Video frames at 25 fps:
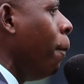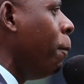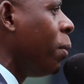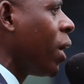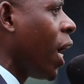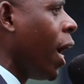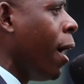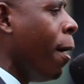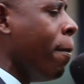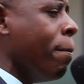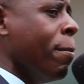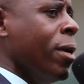
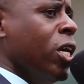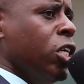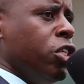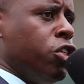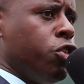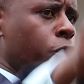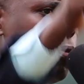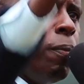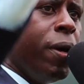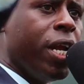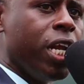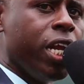Abraham
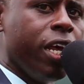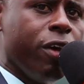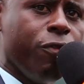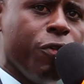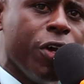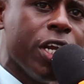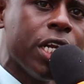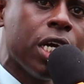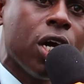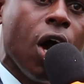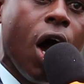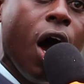to believe
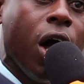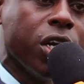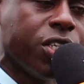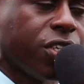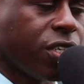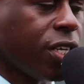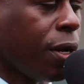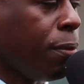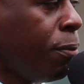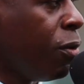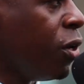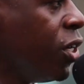in God.
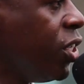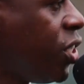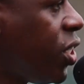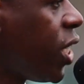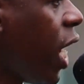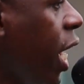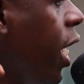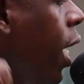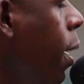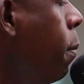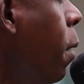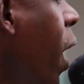Somebody
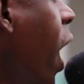say